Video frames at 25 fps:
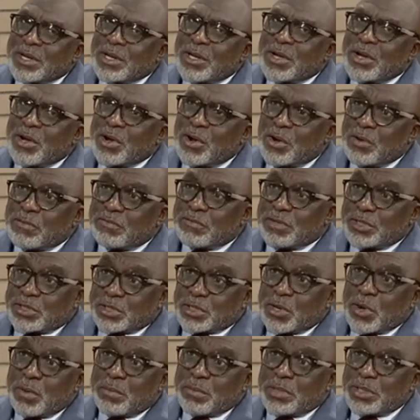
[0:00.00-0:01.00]
of his
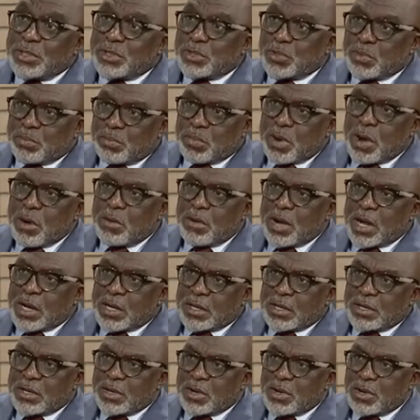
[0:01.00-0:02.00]
coming to power
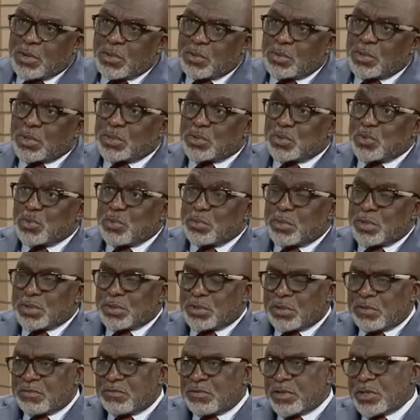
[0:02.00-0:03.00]
was too
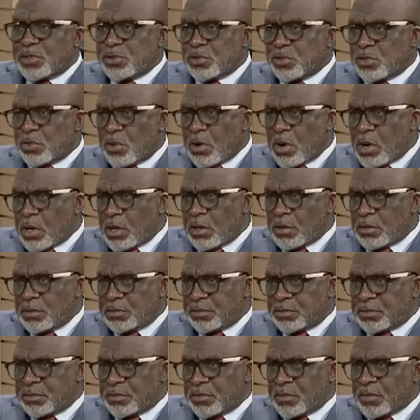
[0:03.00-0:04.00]
much of a struggle.
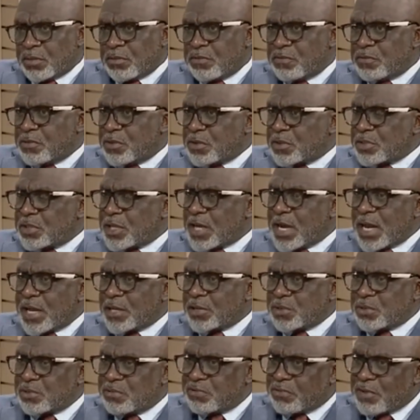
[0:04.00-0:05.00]
First, he
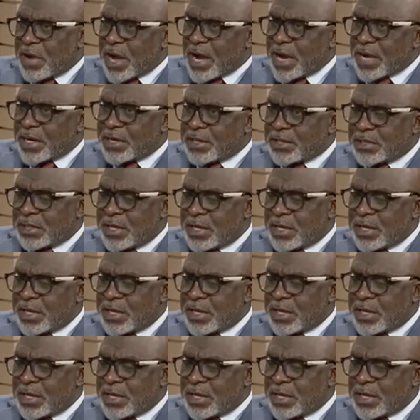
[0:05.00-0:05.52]
had to fight